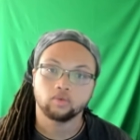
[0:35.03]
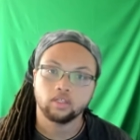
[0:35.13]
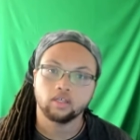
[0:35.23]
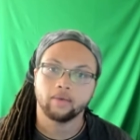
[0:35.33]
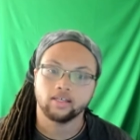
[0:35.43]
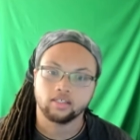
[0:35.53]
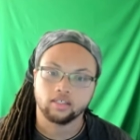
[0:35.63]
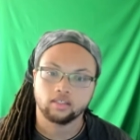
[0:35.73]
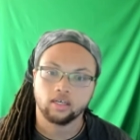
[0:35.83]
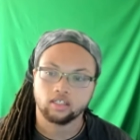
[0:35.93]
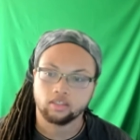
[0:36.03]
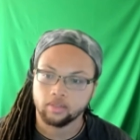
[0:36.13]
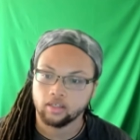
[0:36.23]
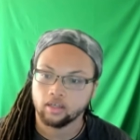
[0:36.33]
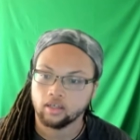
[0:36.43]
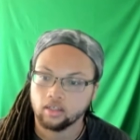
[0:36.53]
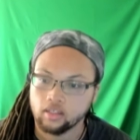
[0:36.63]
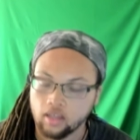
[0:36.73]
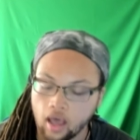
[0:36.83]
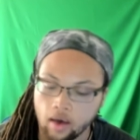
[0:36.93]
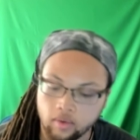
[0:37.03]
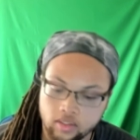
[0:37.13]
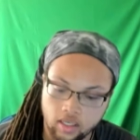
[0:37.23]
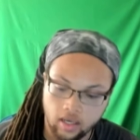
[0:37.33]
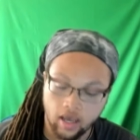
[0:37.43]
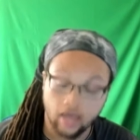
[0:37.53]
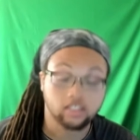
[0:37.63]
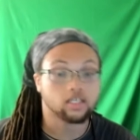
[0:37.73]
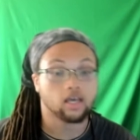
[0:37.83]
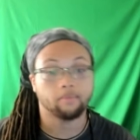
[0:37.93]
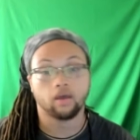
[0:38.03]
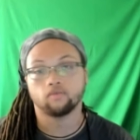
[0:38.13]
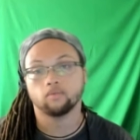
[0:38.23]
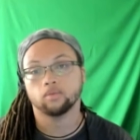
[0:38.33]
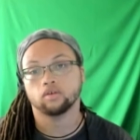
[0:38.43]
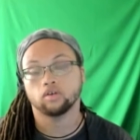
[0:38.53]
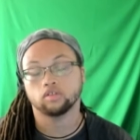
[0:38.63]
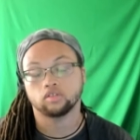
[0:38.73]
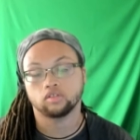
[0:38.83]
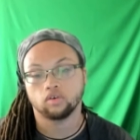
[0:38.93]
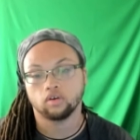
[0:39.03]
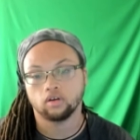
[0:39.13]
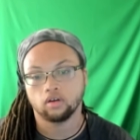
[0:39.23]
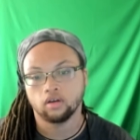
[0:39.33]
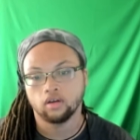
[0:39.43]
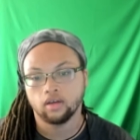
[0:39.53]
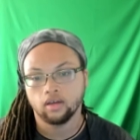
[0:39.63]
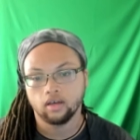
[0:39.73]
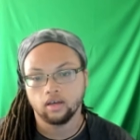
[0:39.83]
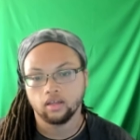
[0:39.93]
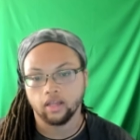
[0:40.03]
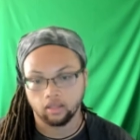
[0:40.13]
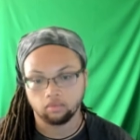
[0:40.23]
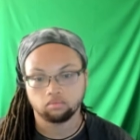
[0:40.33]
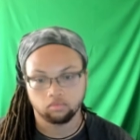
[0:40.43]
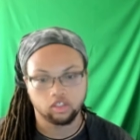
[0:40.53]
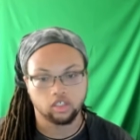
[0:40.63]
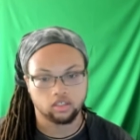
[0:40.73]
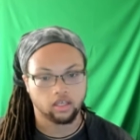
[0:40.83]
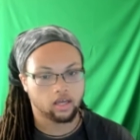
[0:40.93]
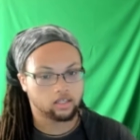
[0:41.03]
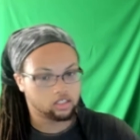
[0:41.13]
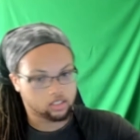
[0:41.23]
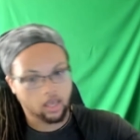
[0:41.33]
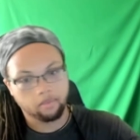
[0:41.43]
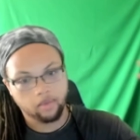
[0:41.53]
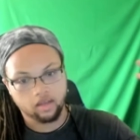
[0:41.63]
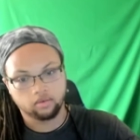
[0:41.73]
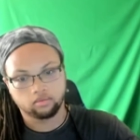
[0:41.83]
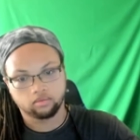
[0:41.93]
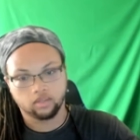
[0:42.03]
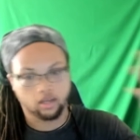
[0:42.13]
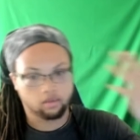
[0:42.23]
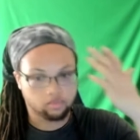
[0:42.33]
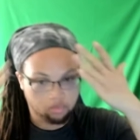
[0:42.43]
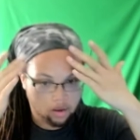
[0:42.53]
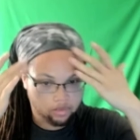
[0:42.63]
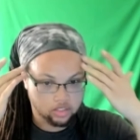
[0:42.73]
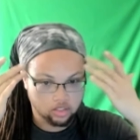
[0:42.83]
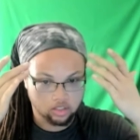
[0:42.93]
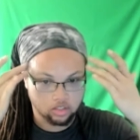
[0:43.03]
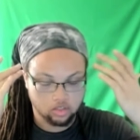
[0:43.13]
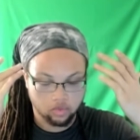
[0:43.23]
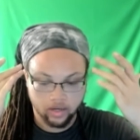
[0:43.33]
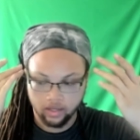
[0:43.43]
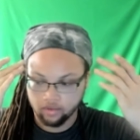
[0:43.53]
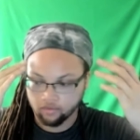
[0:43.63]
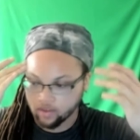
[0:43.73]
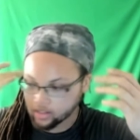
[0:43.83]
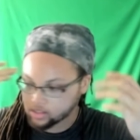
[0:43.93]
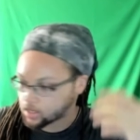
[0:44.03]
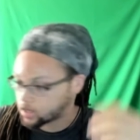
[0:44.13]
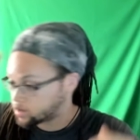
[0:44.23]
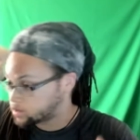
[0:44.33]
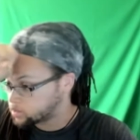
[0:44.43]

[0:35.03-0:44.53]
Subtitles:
amazing. It touched me. I just got back from the grocery store. I just came in, like I'm probably still a little sweaty. In fact, it's kind of